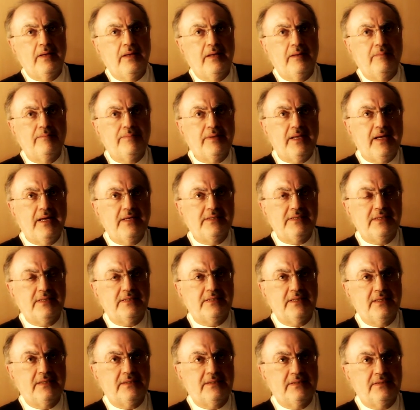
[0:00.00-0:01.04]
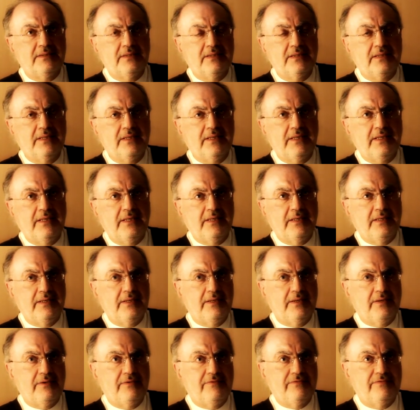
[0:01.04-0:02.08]
implies a certain degree
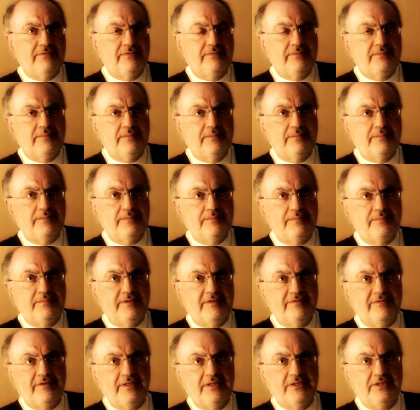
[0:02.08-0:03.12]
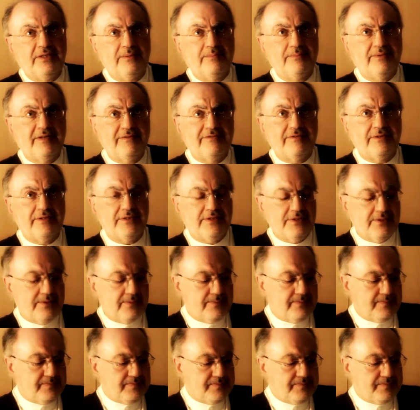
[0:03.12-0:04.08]
of privilege and preference.